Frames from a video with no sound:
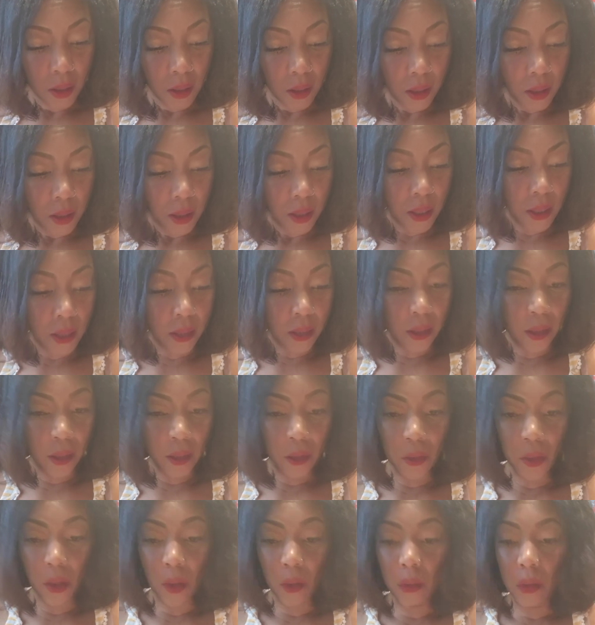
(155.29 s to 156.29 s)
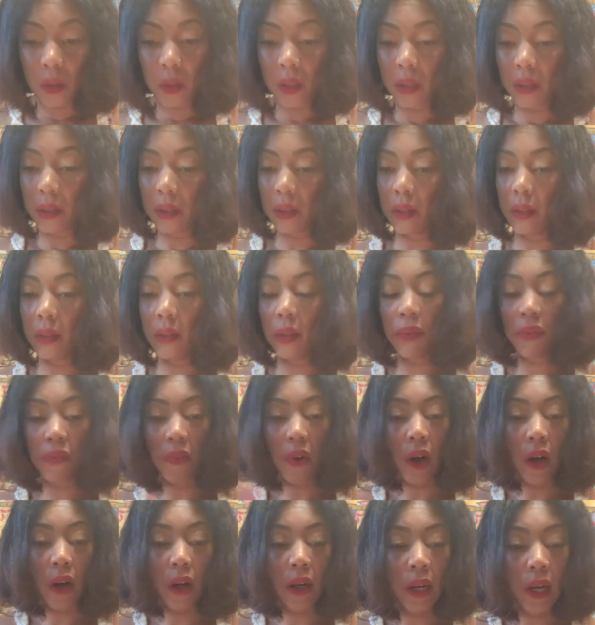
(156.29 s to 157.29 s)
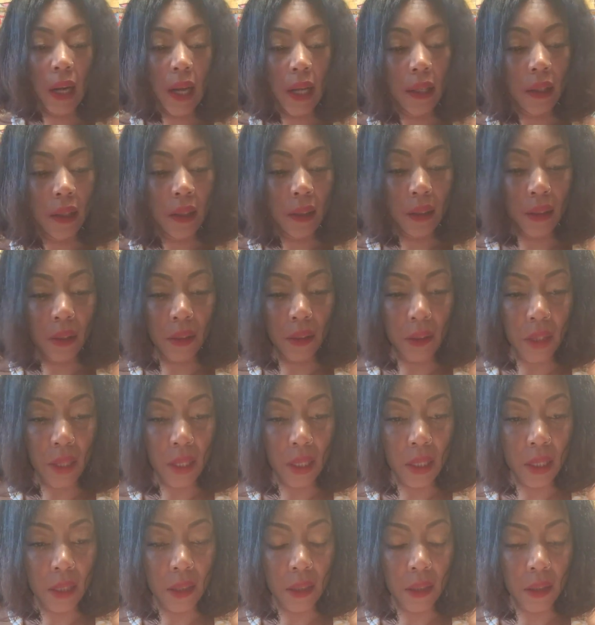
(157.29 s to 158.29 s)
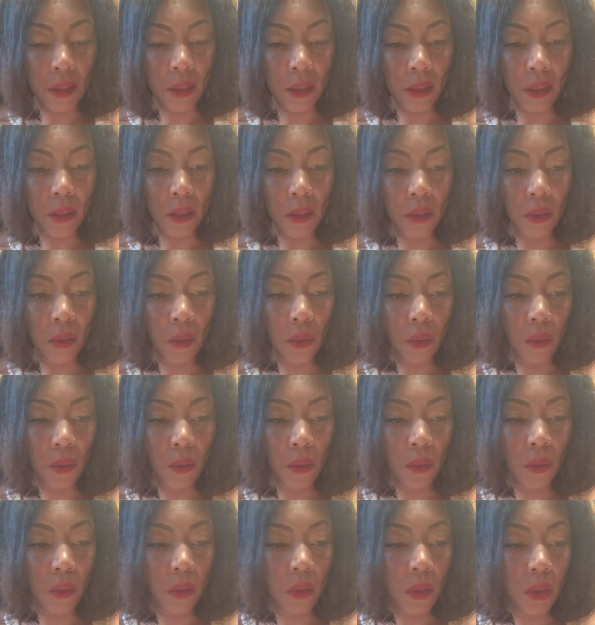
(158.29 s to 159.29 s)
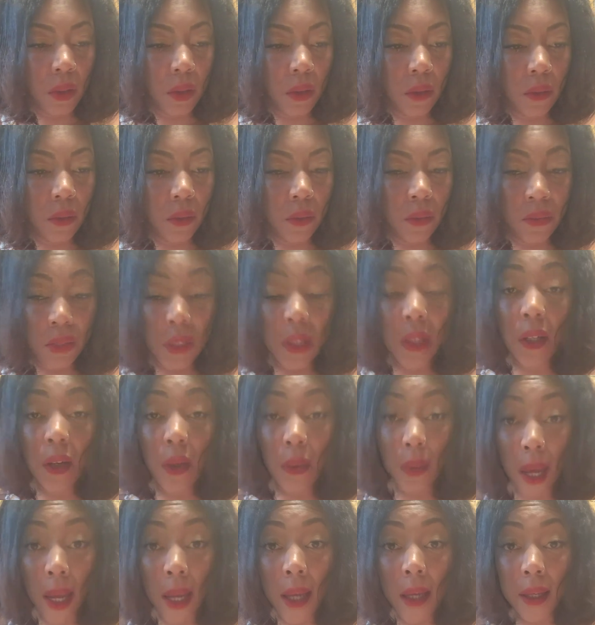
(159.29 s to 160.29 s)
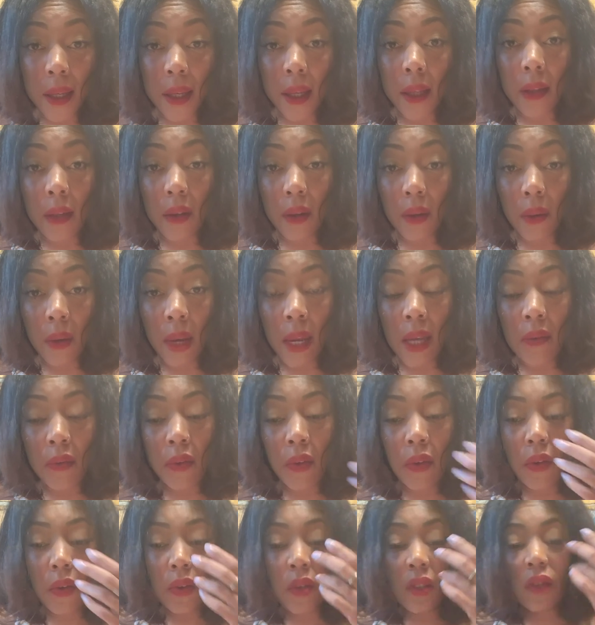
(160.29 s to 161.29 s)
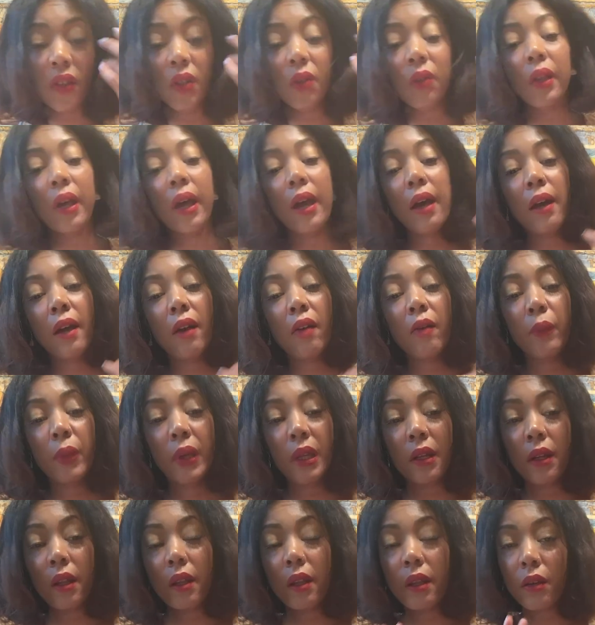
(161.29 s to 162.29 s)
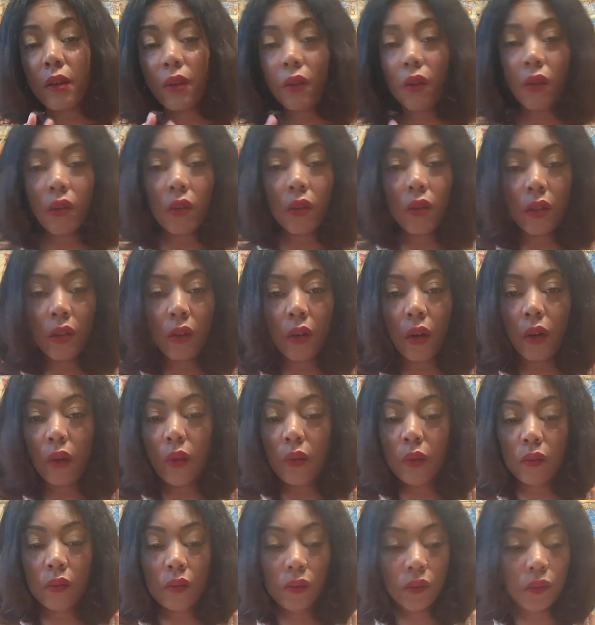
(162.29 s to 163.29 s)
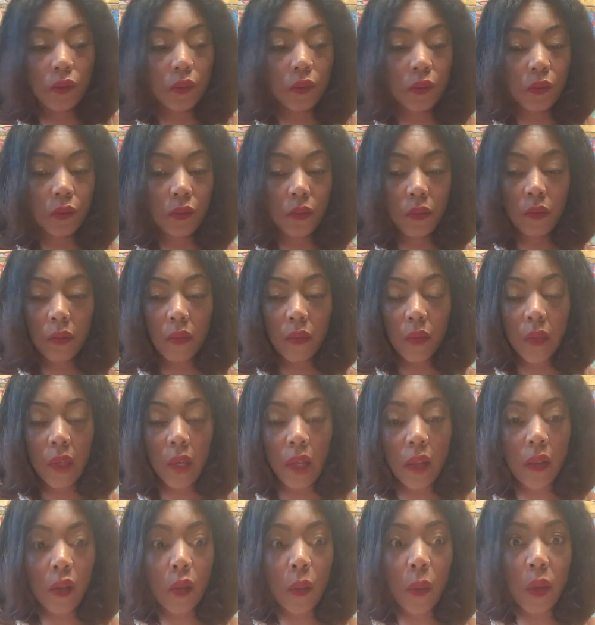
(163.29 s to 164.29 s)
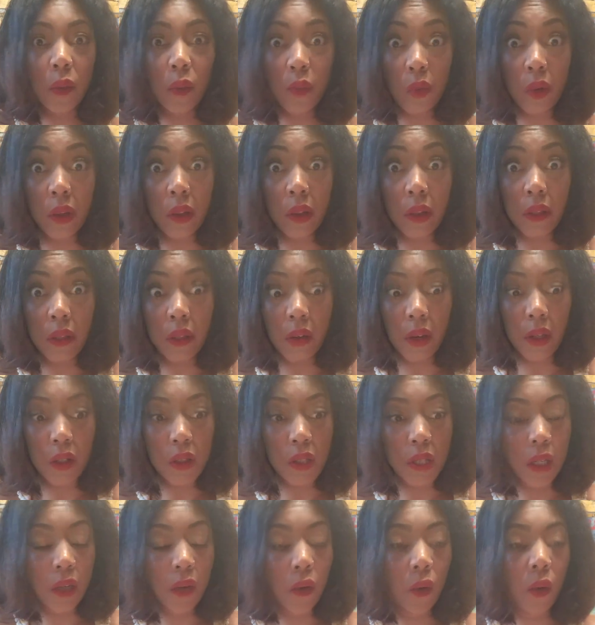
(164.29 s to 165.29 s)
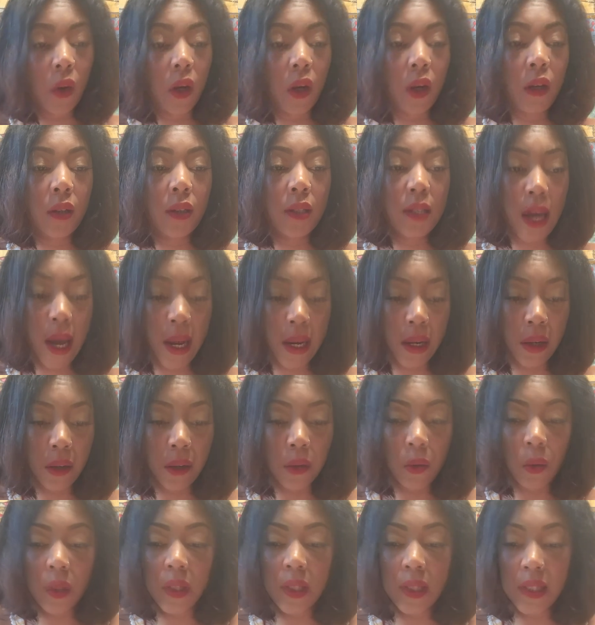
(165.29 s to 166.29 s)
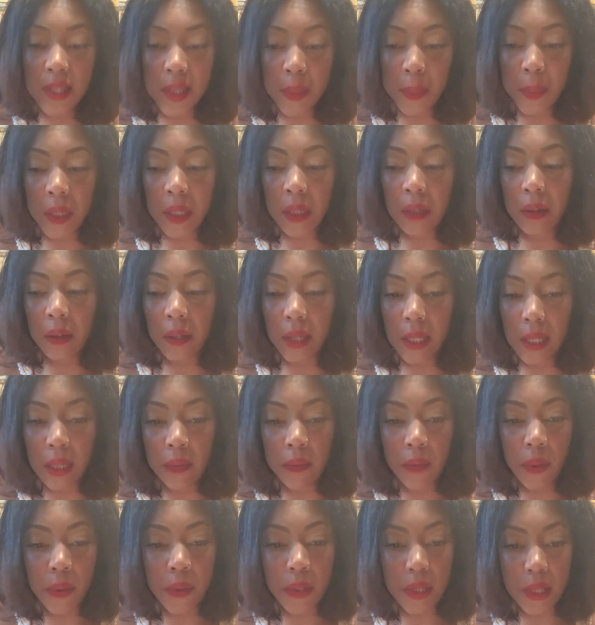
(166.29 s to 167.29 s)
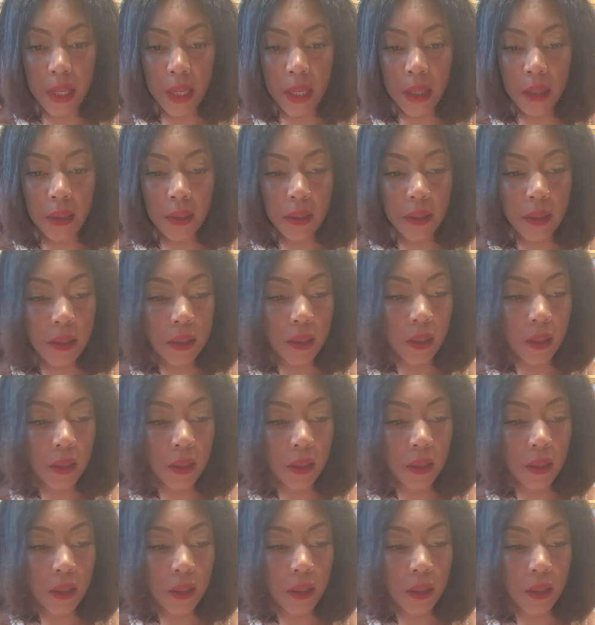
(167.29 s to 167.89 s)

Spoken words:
and you know, the fog kind of clearing and you feeling okay again, okay? For those of you that have been a little, you know, a little bit more lethargic or tired or sleepy or any of those things.